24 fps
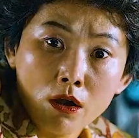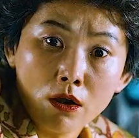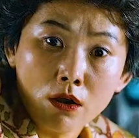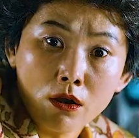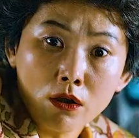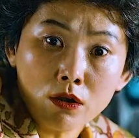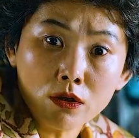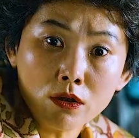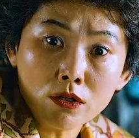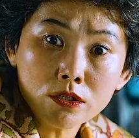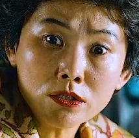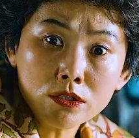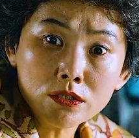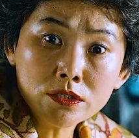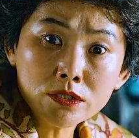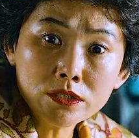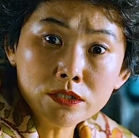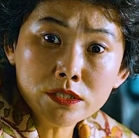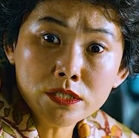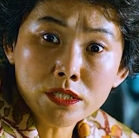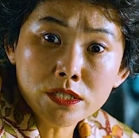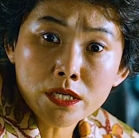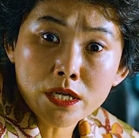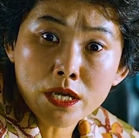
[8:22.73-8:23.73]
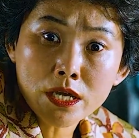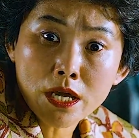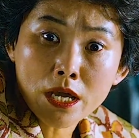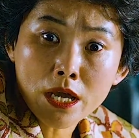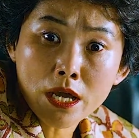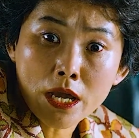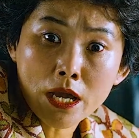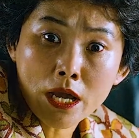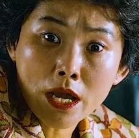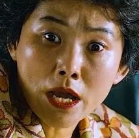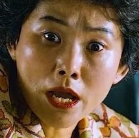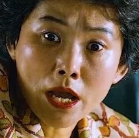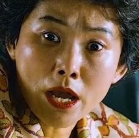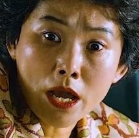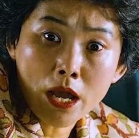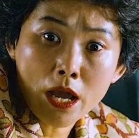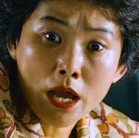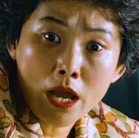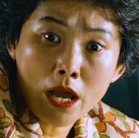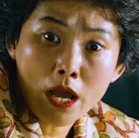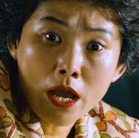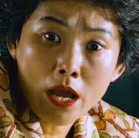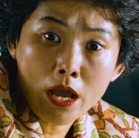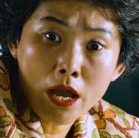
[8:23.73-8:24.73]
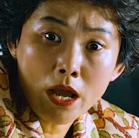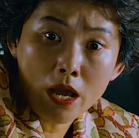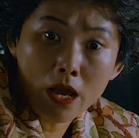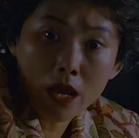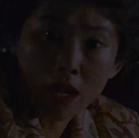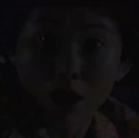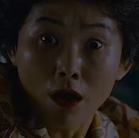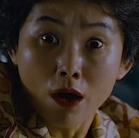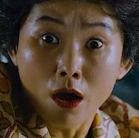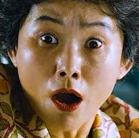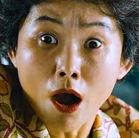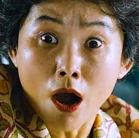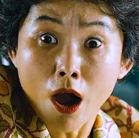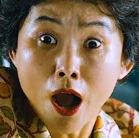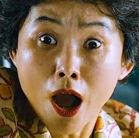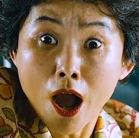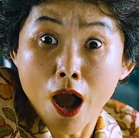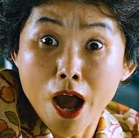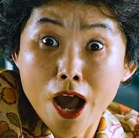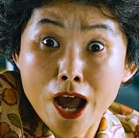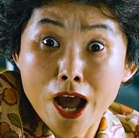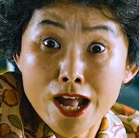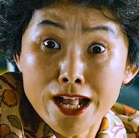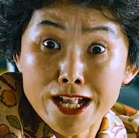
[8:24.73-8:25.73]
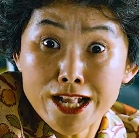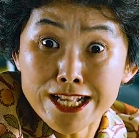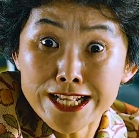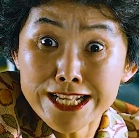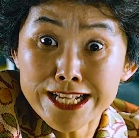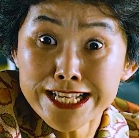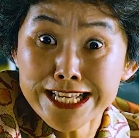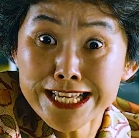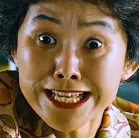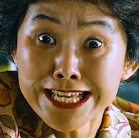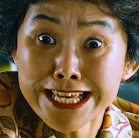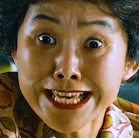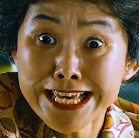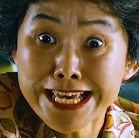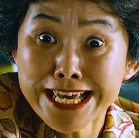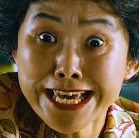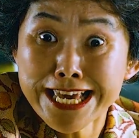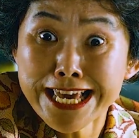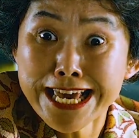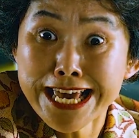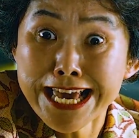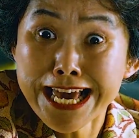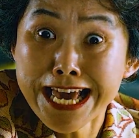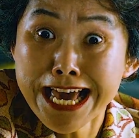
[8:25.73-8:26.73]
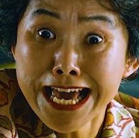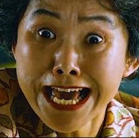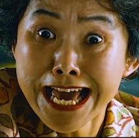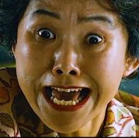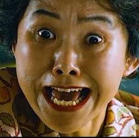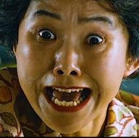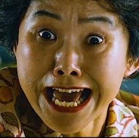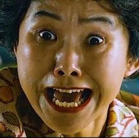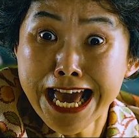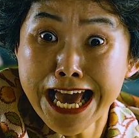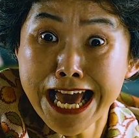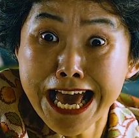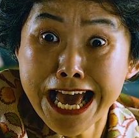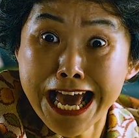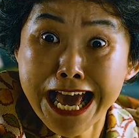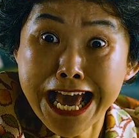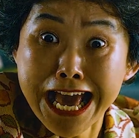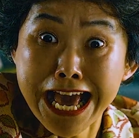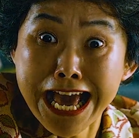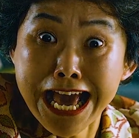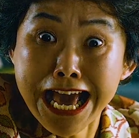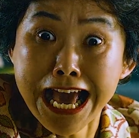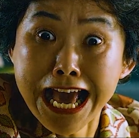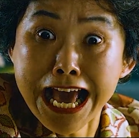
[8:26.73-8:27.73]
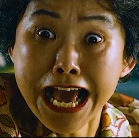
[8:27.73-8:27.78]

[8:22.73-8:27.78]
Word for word: The old woman's daughter looked at her mother who was swallowed by the zombies and couldn't accept